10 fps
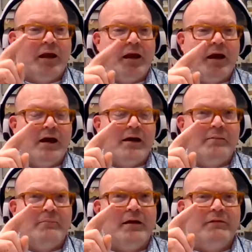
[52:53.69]

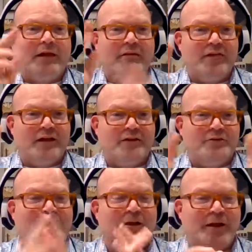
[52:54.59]
They fit a
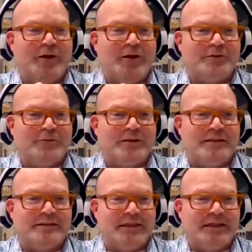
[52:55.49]
certain
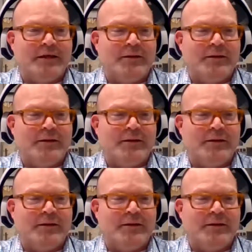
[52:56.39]
characteristic.